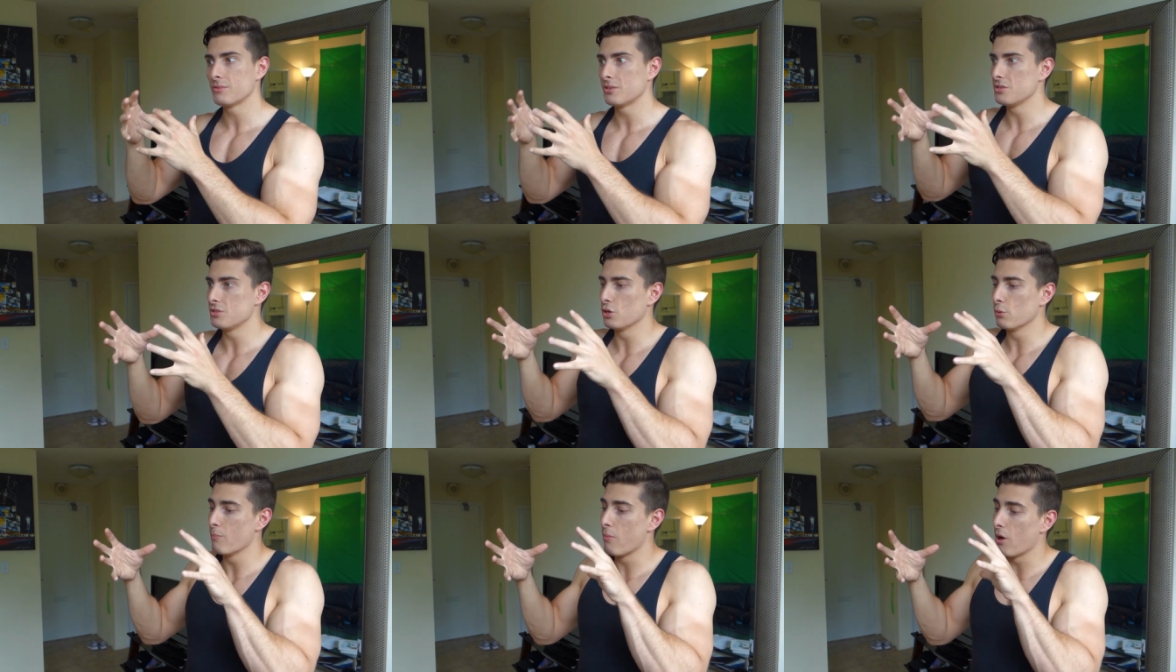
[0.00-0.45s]

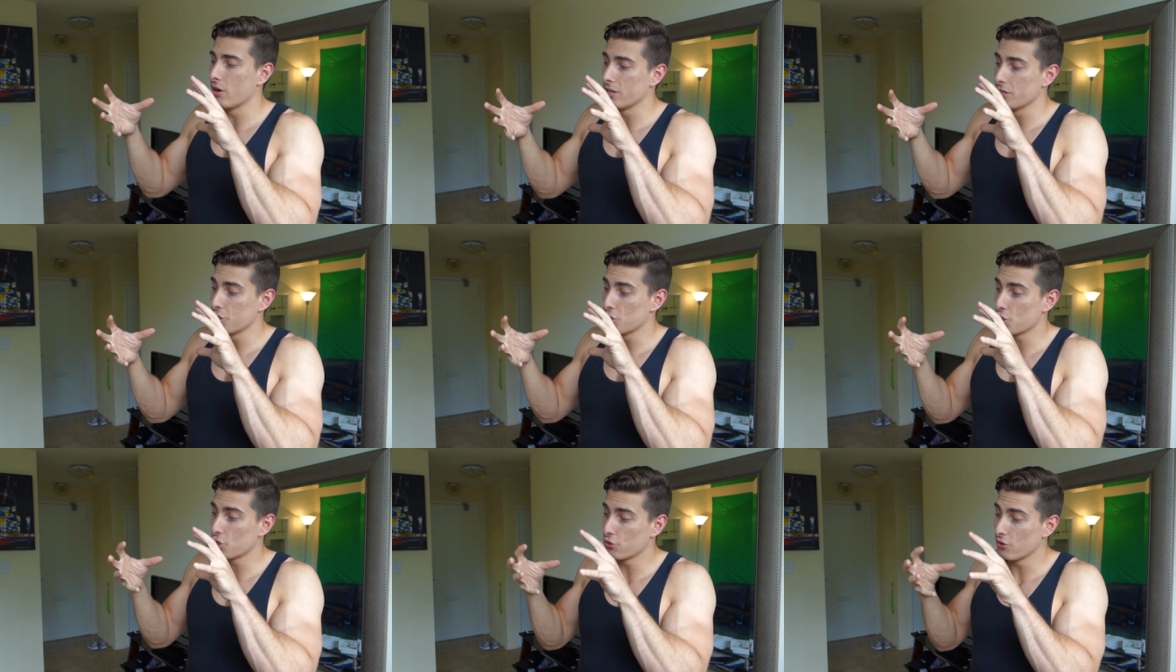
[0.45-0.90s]
since your body
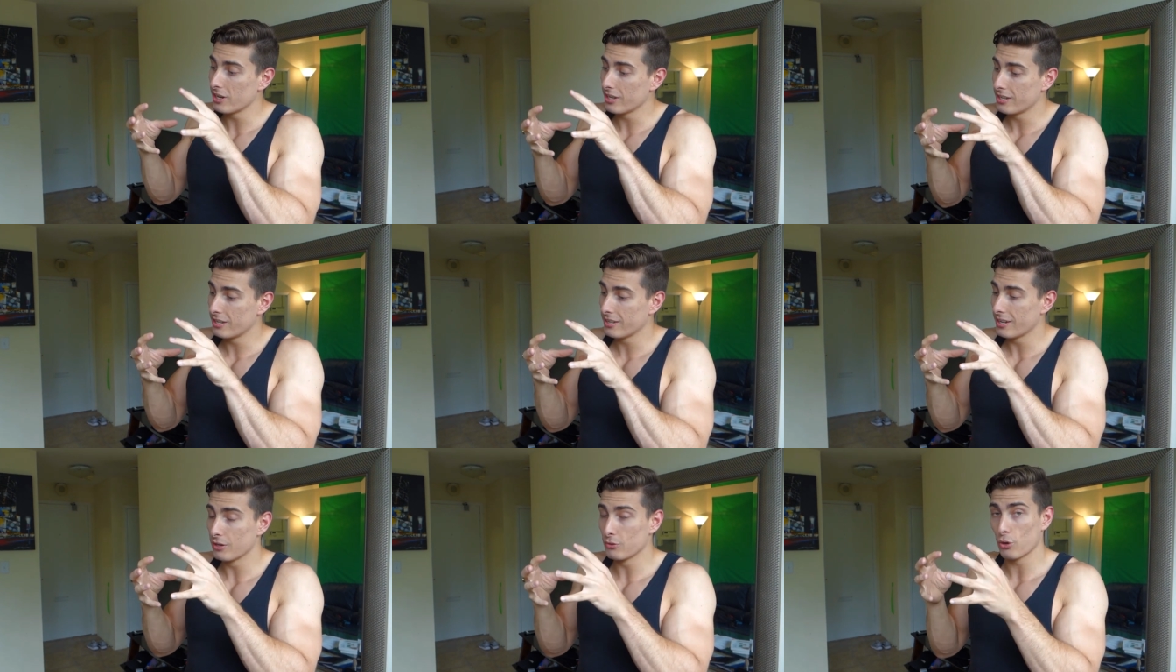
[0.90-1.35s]
is
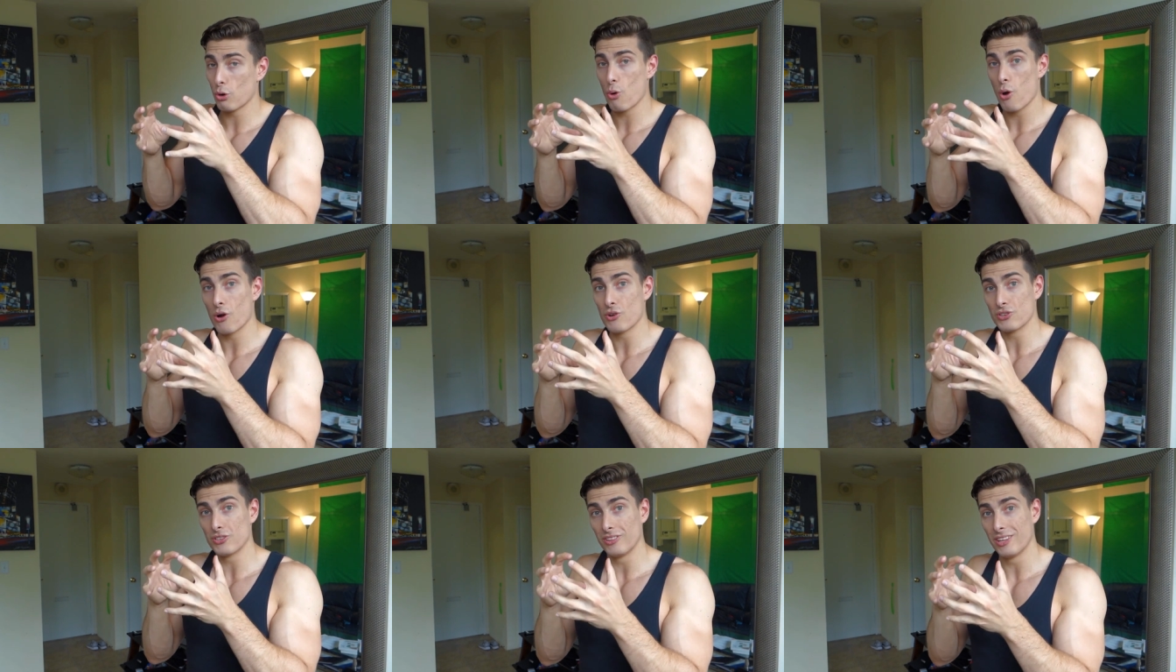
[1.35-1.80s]
shrinking and
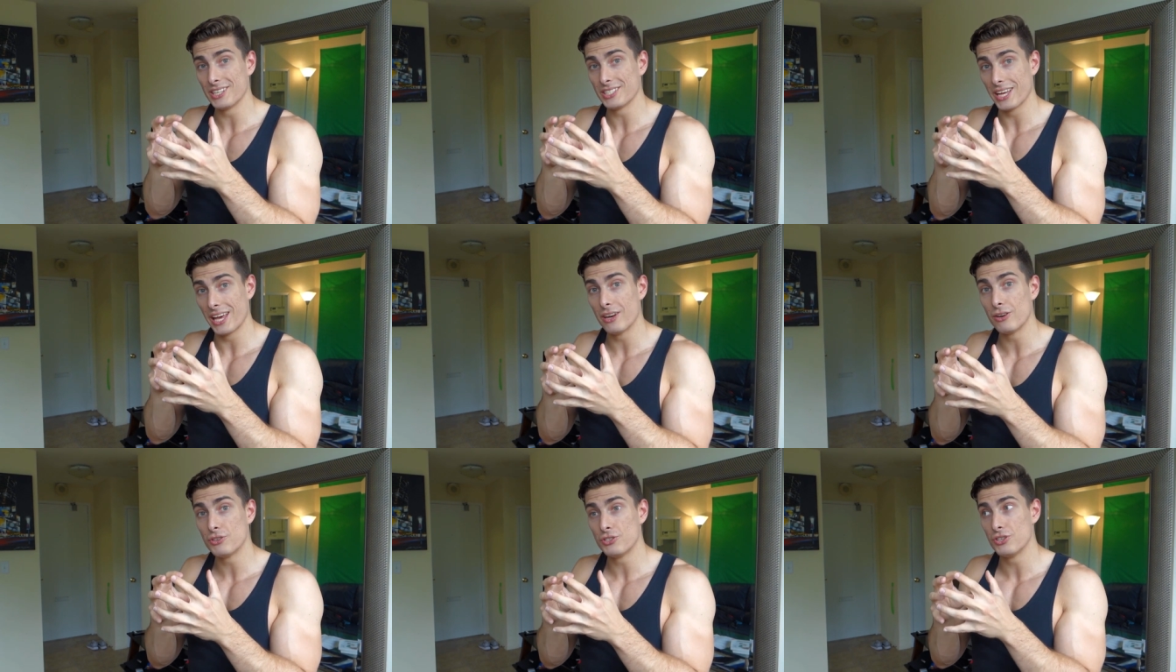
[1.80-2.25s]
requires less
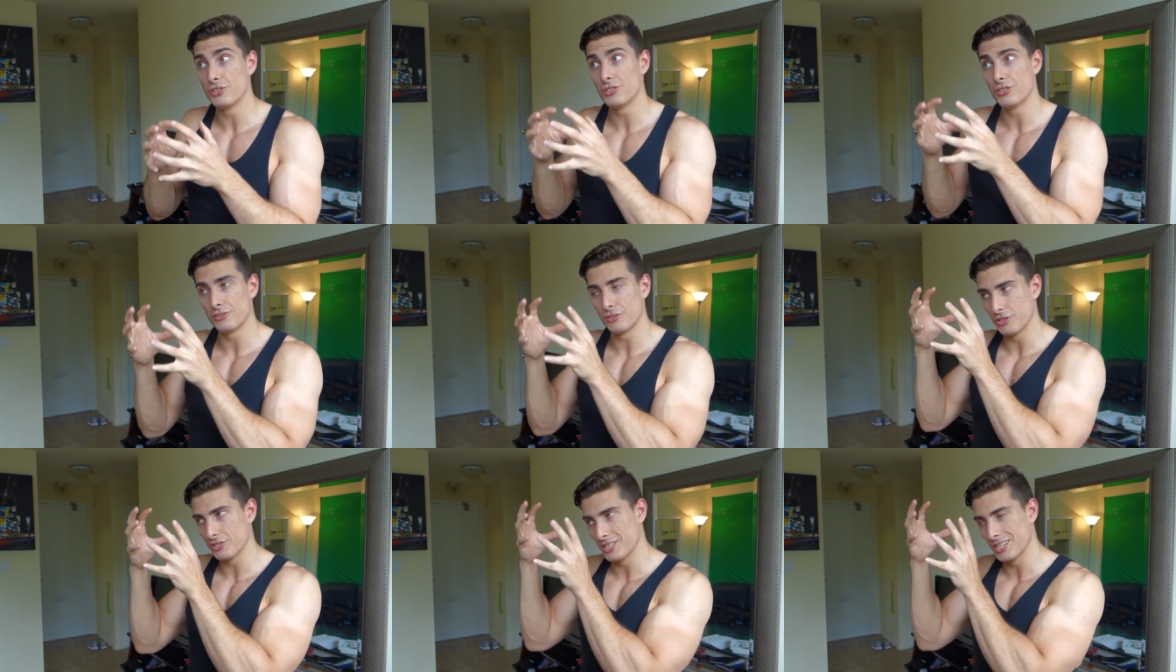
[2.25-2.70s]
energy
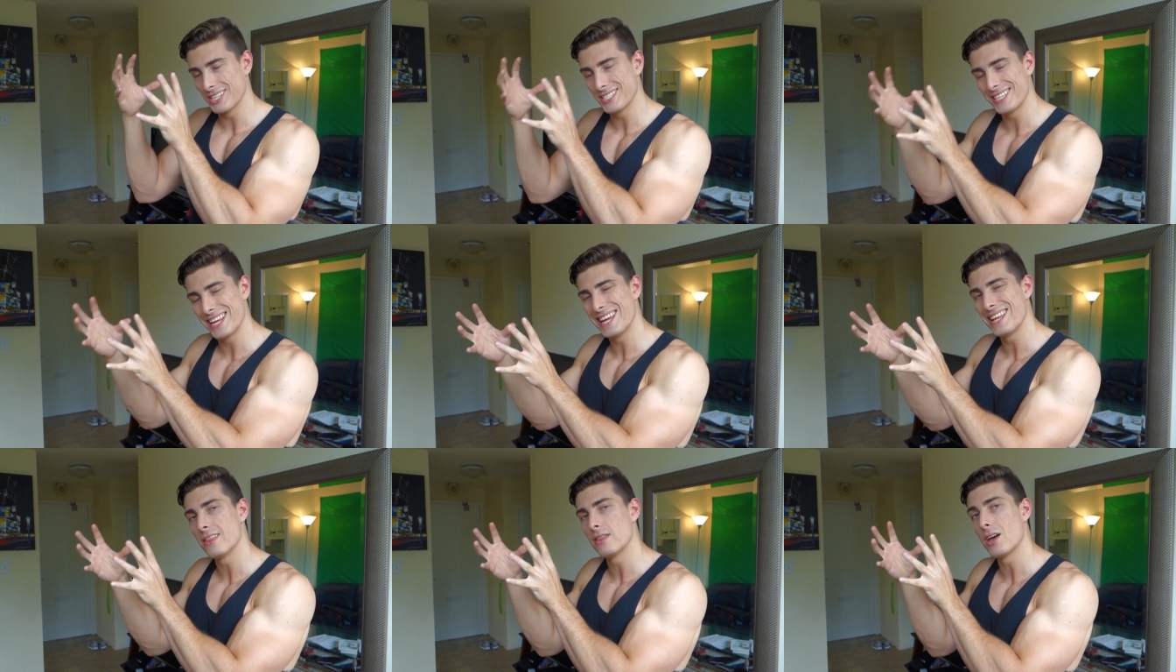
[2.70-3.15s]
to
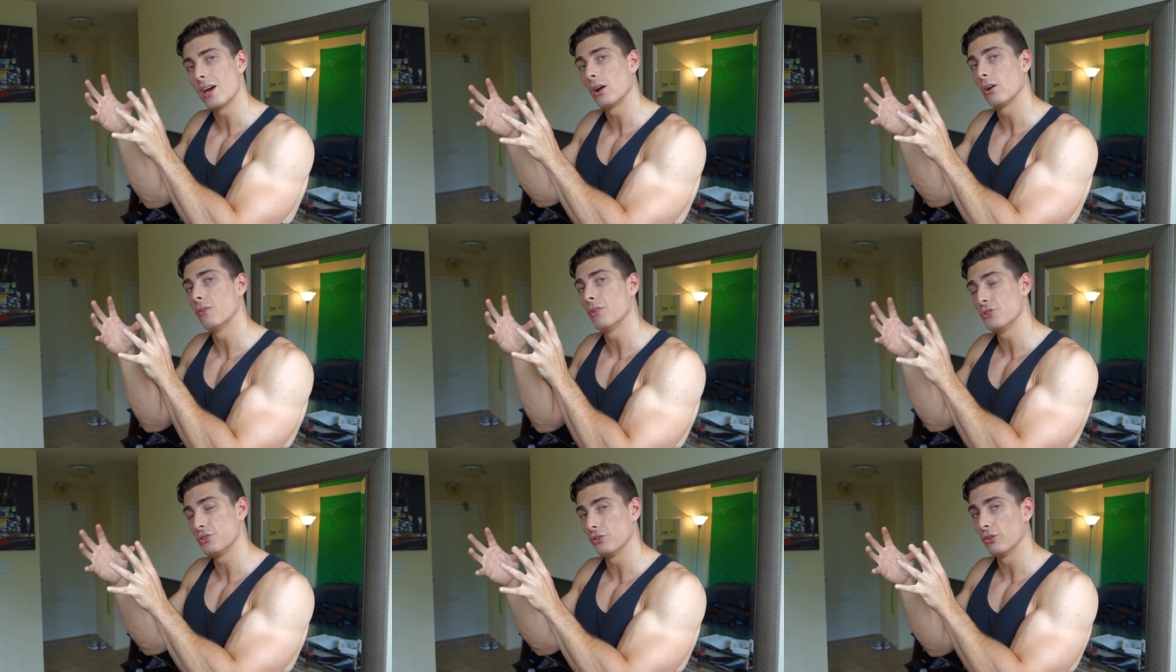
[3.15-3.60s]
sustain that
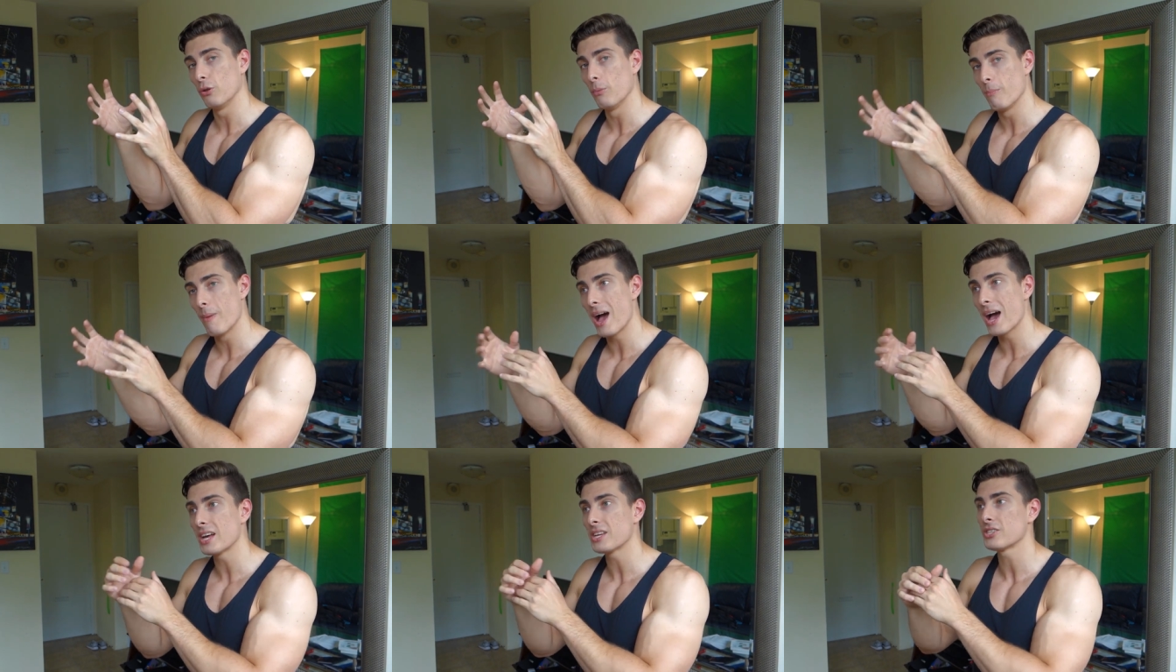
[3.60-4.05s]
original
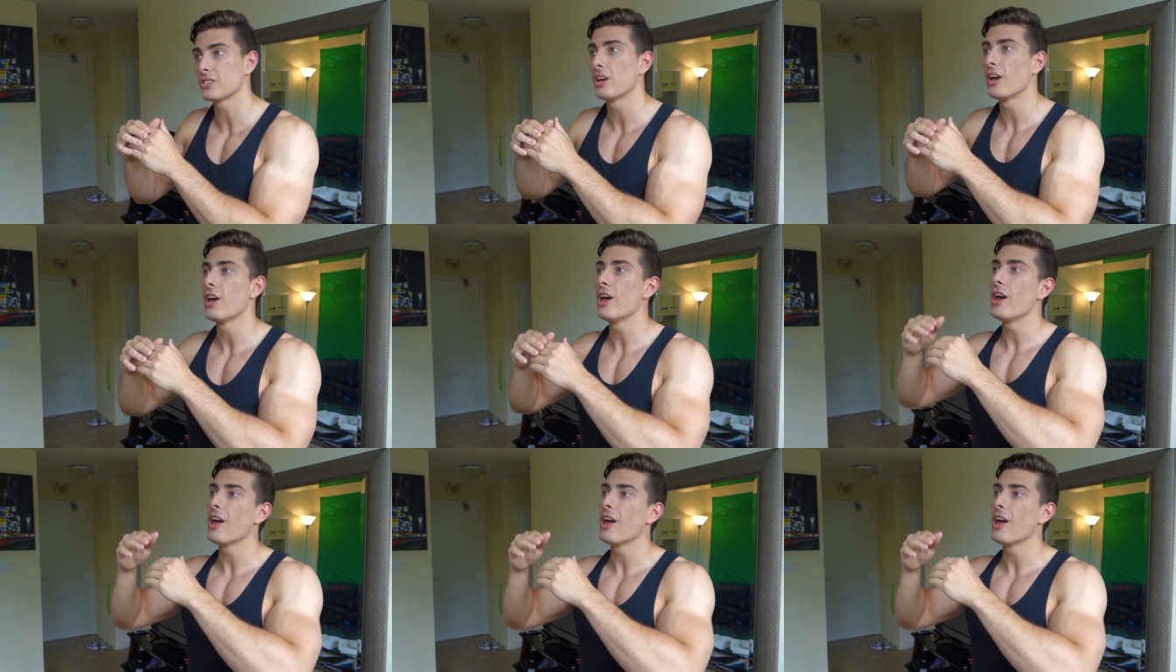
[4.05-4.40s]
mass,